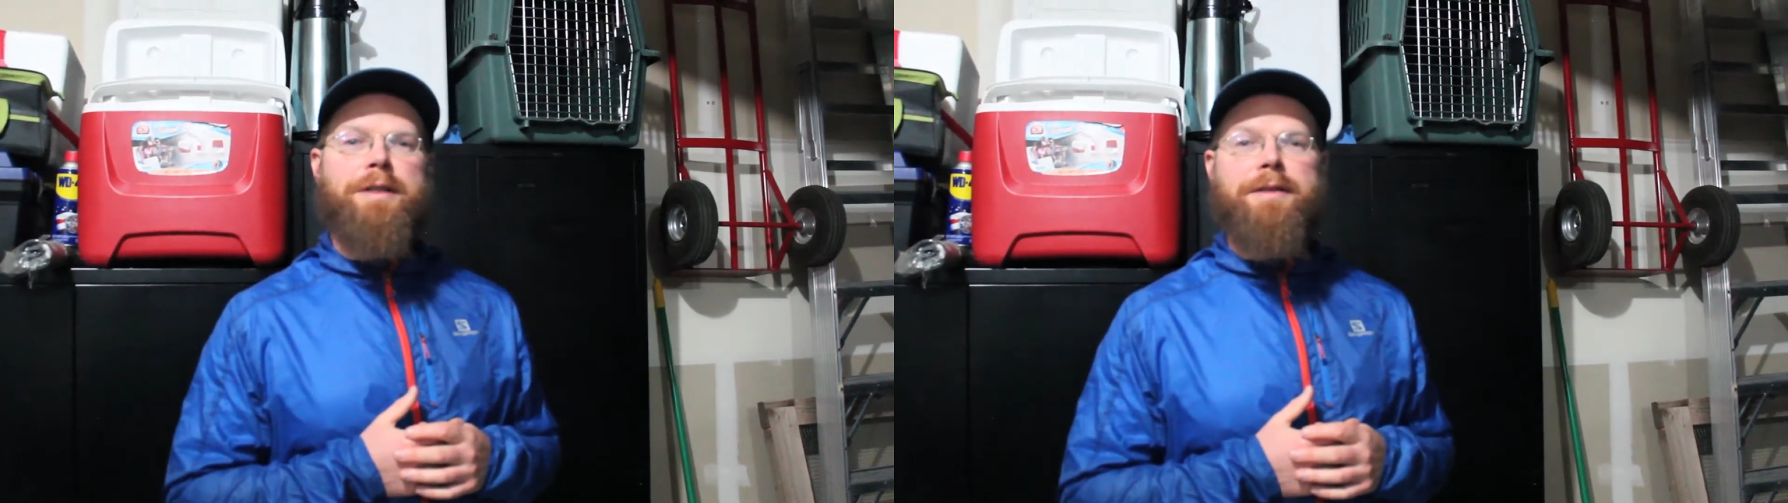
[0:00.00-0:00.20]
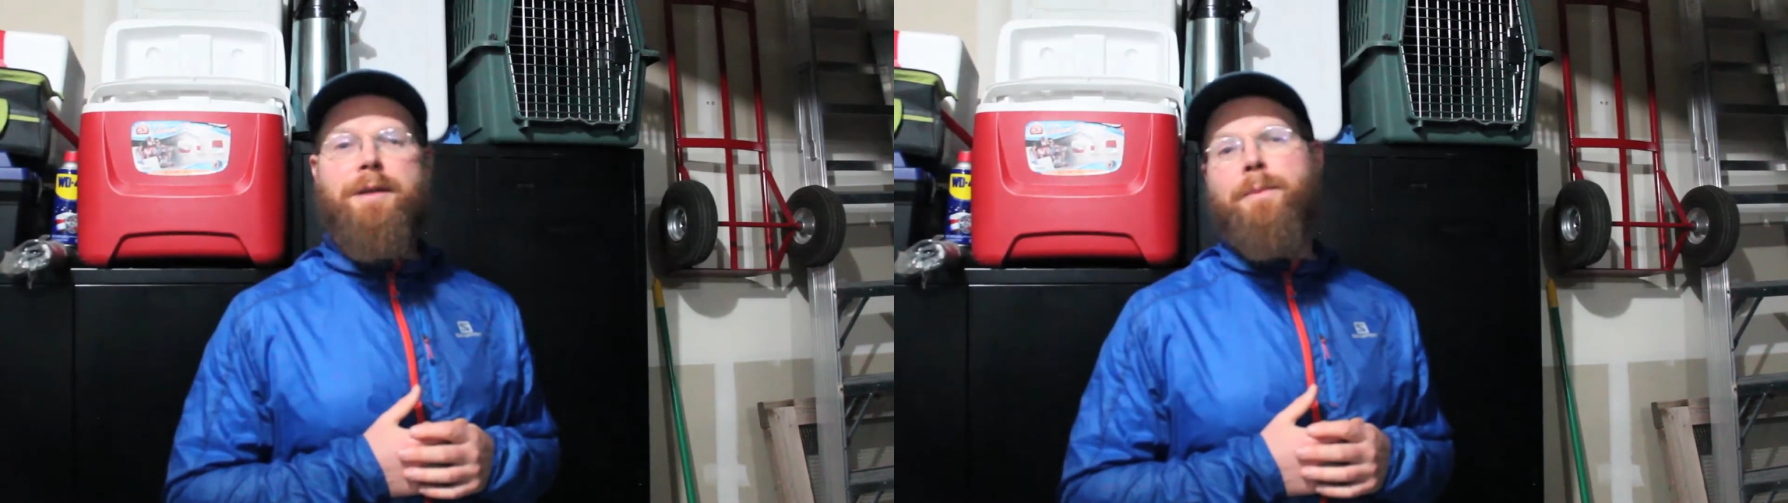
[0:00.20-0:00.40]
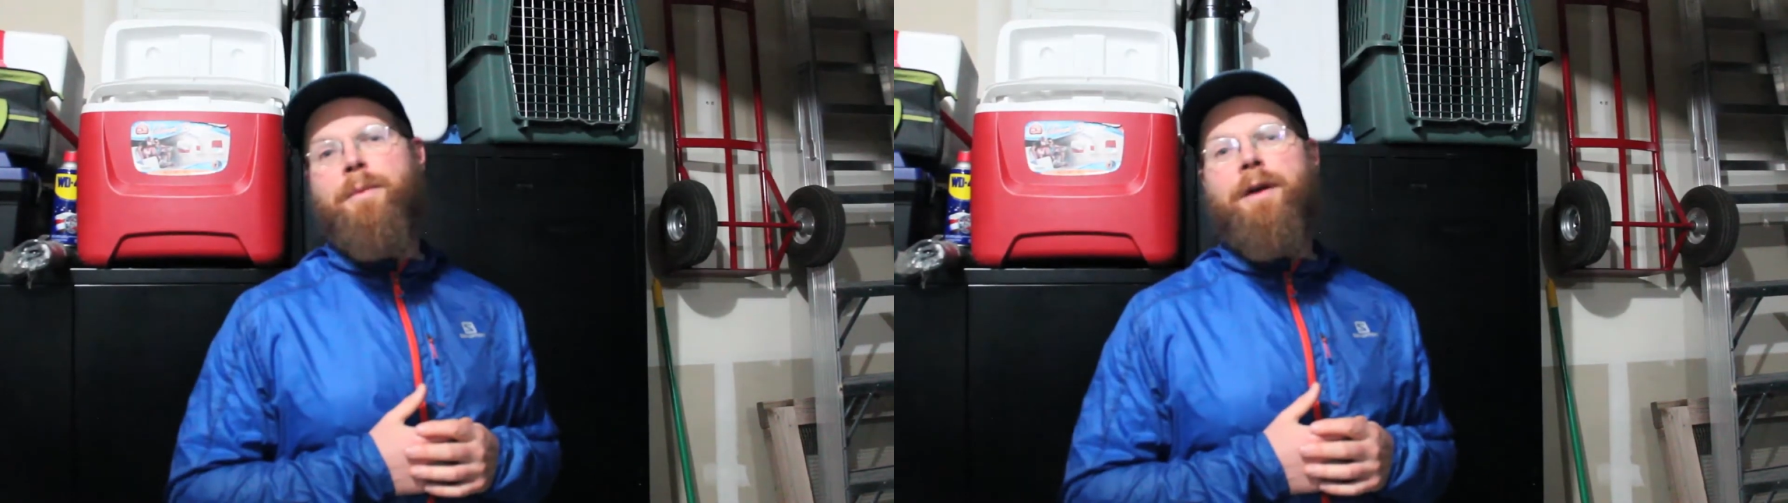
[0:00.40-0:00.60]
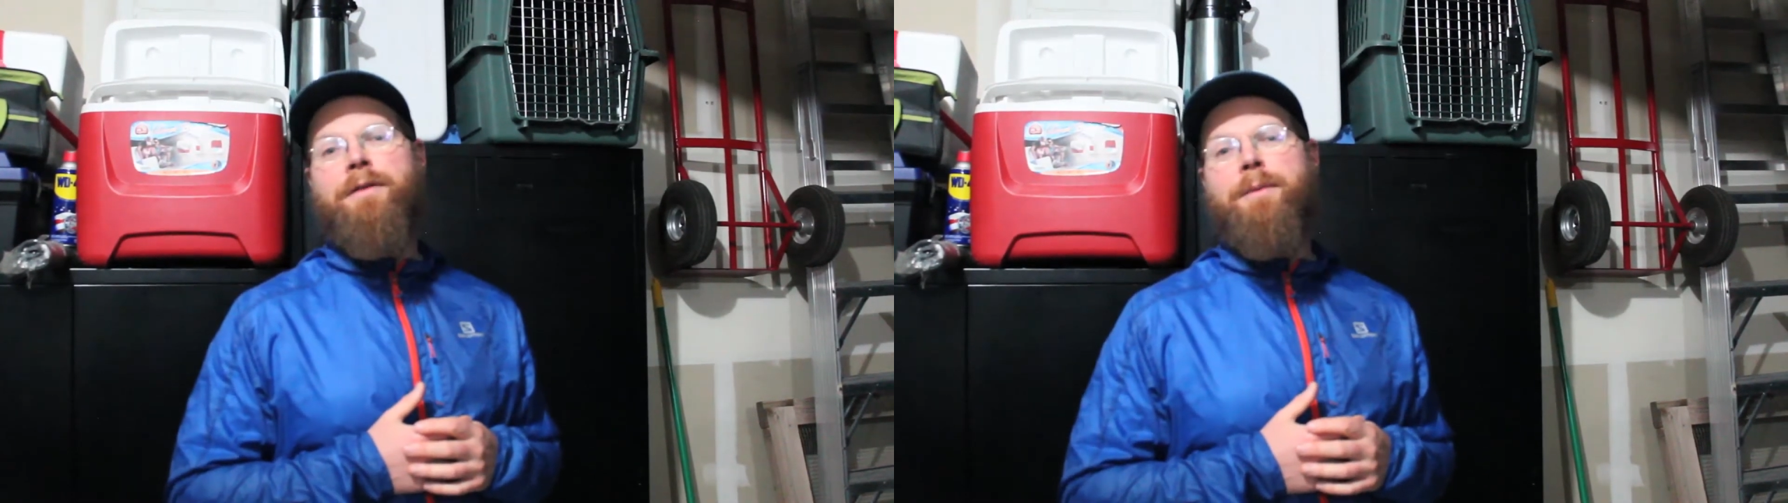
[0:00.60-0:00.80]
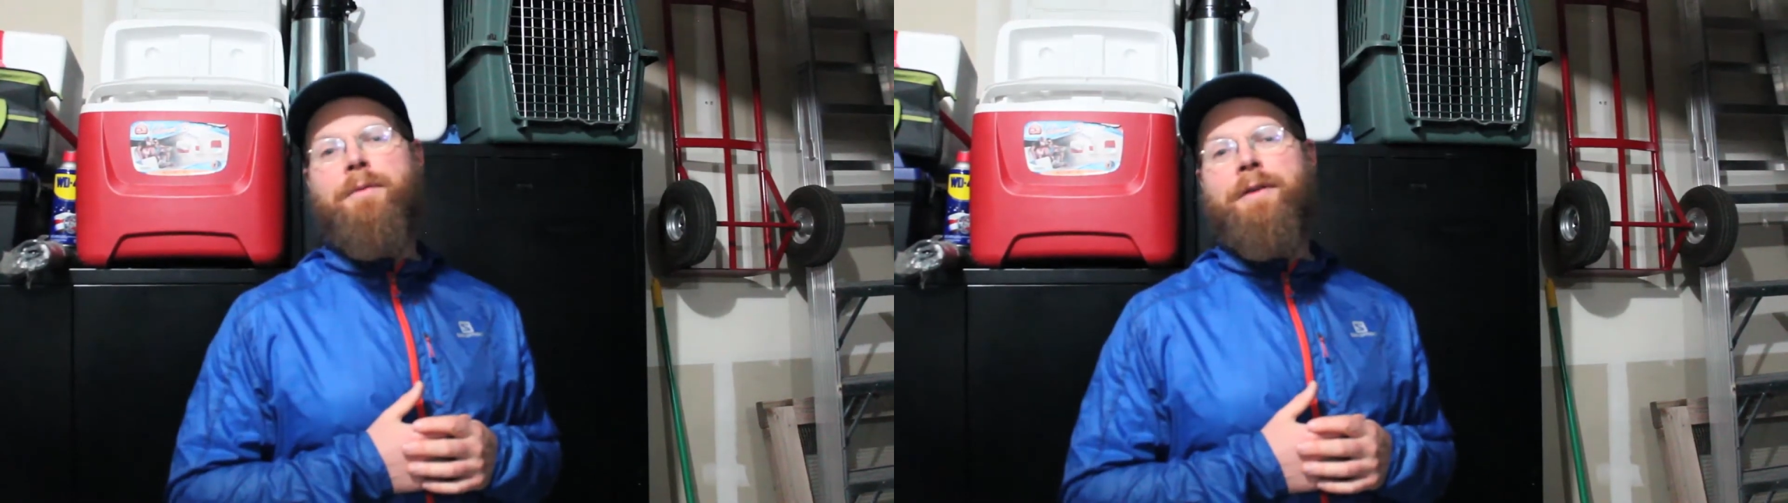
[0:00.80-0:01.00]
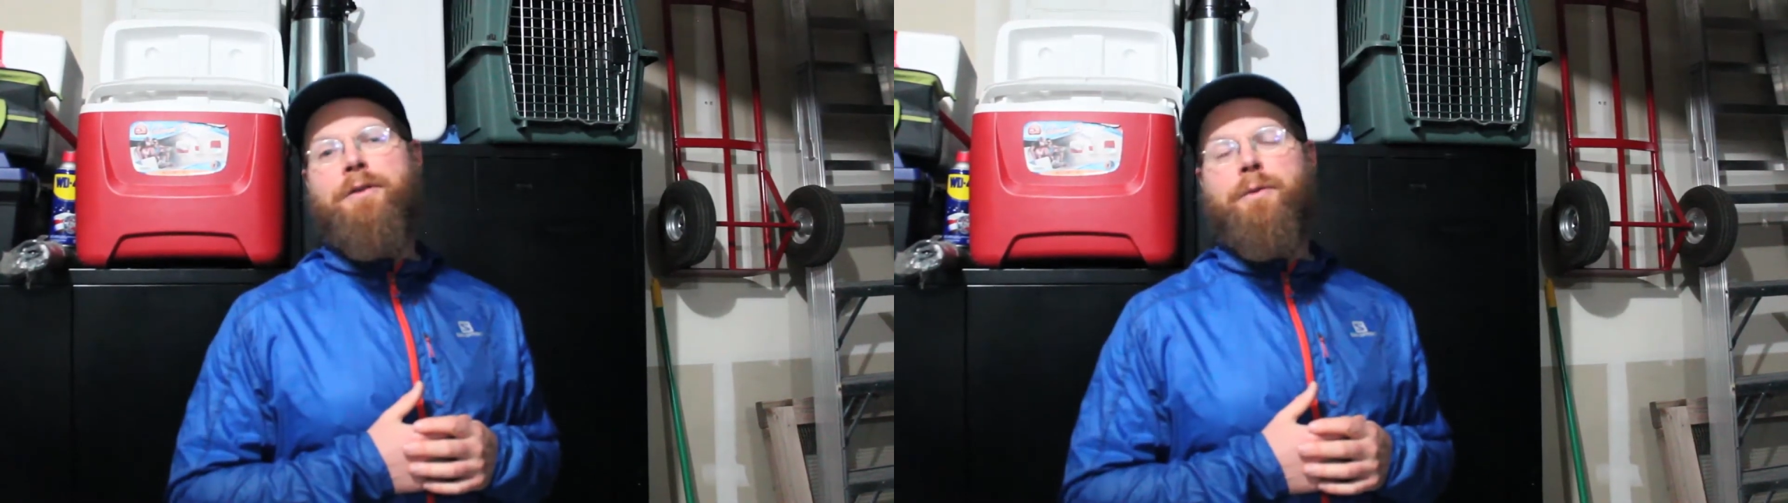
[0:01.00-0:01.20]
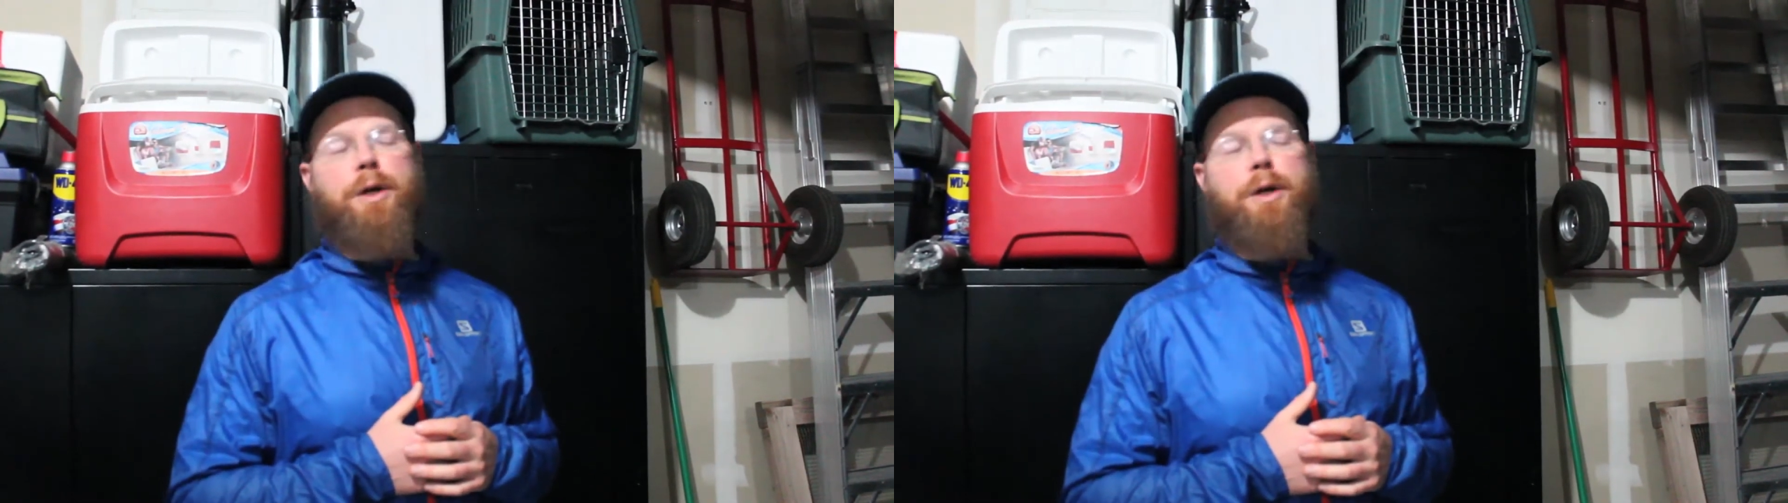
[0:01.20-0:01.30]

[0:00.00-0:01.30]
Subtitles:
and some events